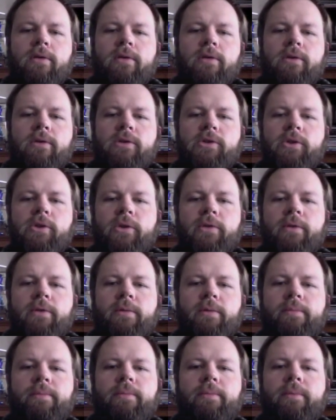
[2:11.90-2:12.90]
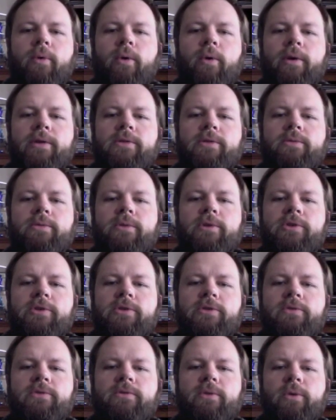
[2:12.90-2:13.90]
So the point we
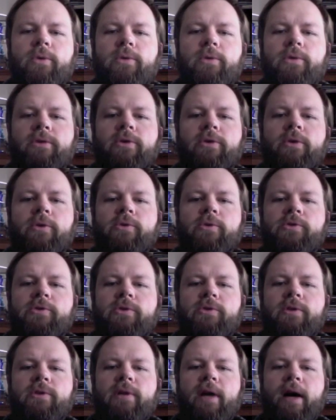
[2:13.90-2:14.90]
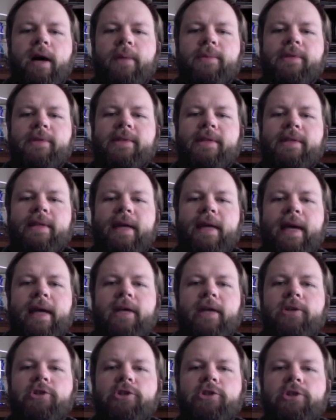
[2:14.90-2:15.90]
just folded goes to the opposite
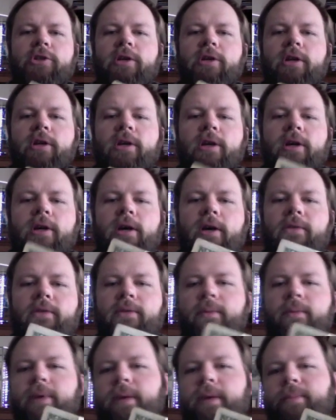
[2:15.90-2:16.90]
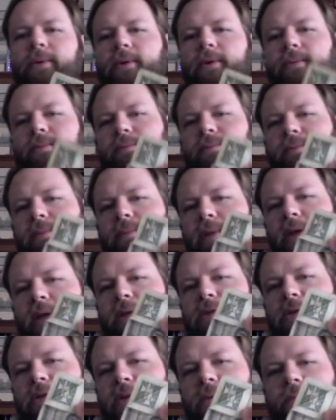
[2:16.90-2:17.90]
edge of the paper,
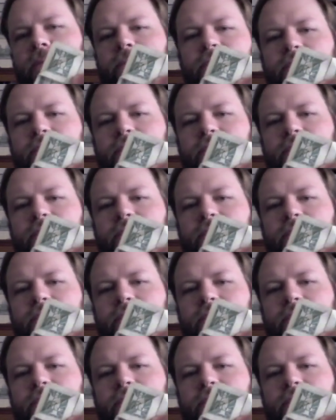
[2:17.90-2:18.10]
like so.